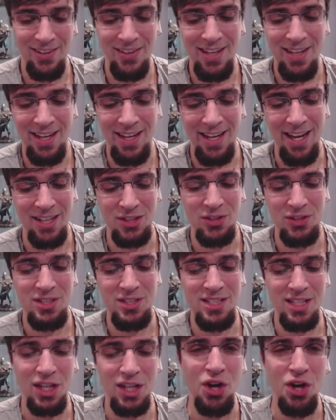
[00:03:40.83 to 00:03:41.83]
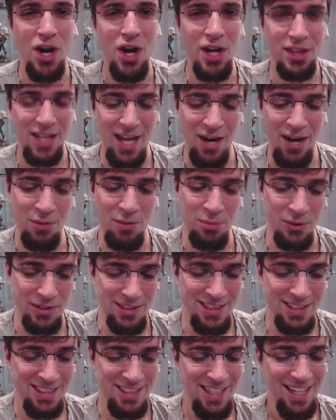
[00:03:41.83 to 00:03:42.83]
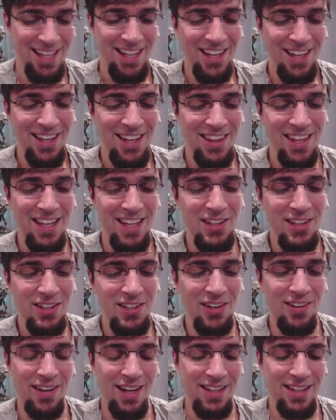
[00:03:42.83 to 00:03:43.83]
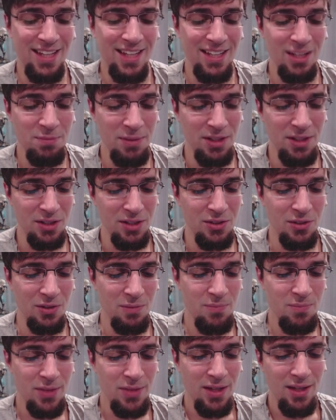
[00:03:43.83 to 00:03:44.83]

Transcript: Okay, yeah, so this is the goth cowboys. They look alright, they look pretty cool.